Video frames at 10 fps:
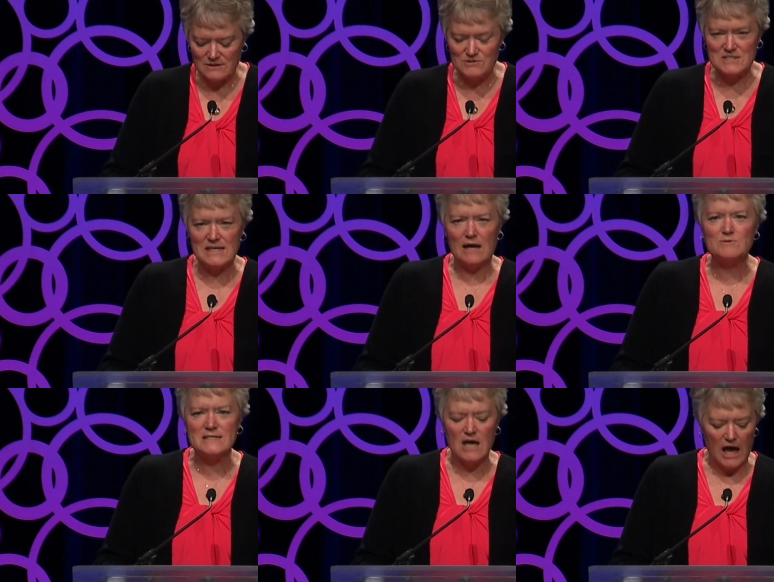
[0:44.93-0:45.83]
You see, I
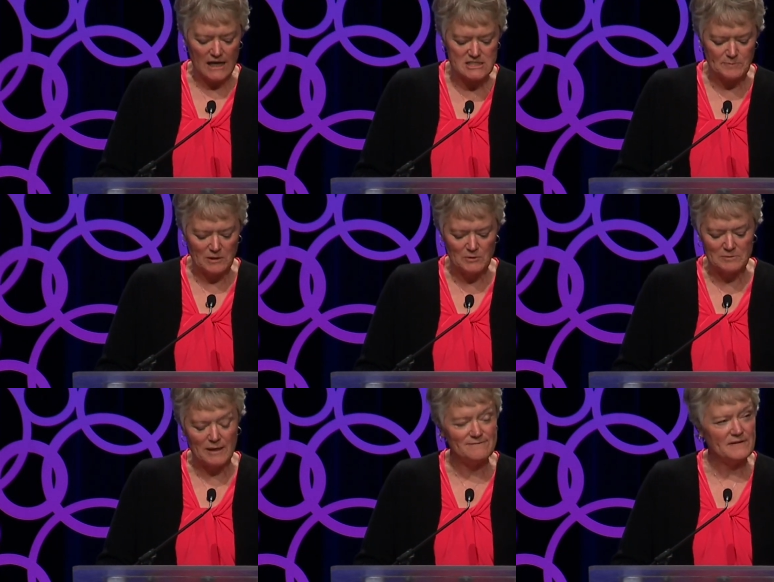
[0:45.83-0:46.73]
was in the hospital
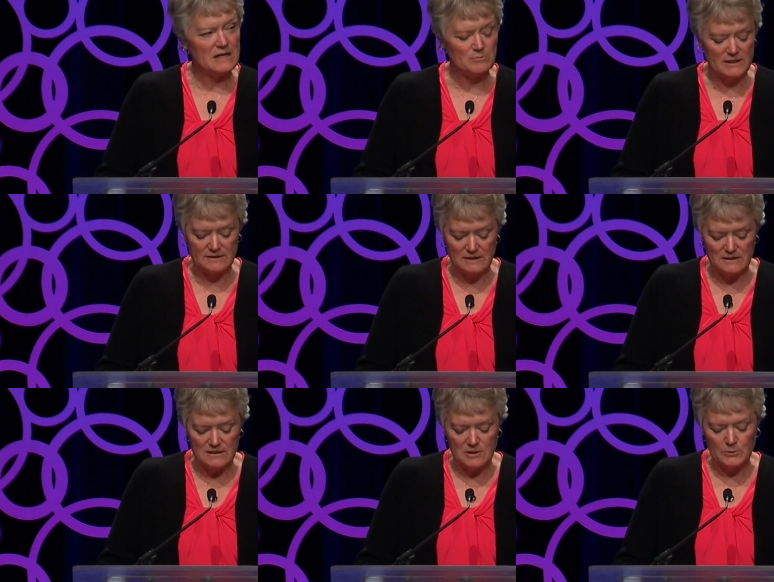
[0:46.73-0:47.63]
with my family
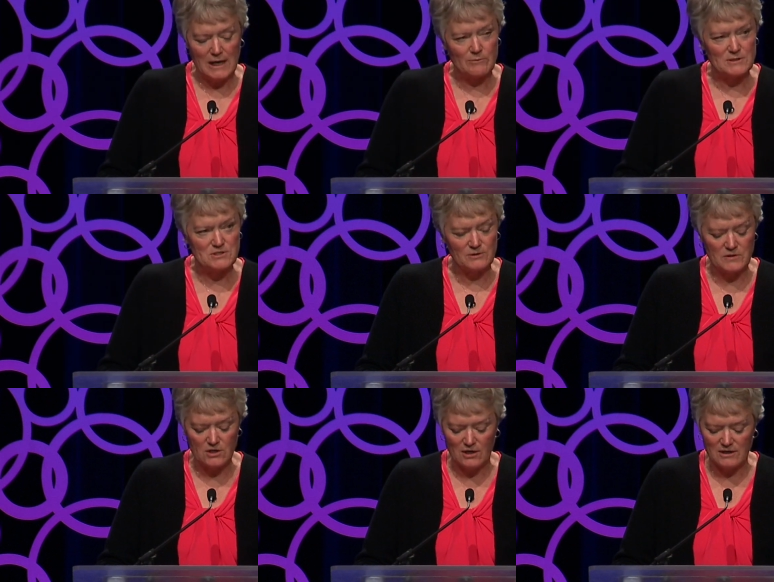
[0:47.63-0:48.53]
when I
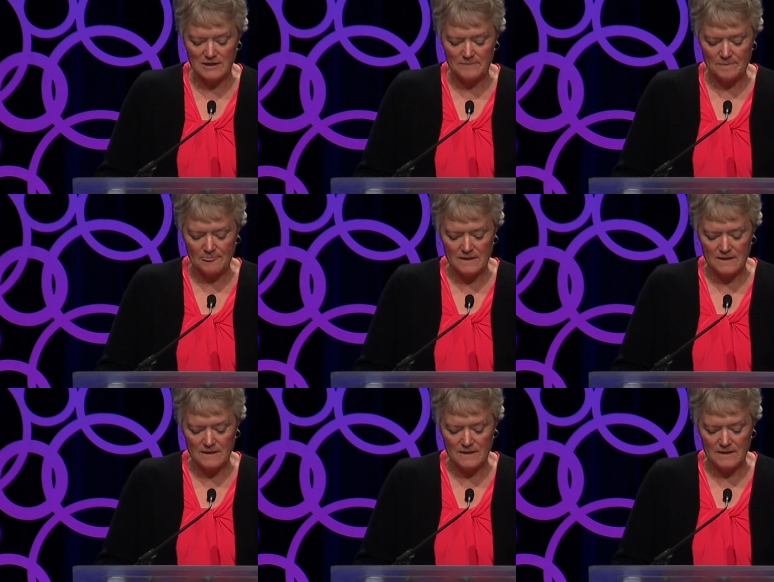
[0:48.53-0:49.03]
returned the call.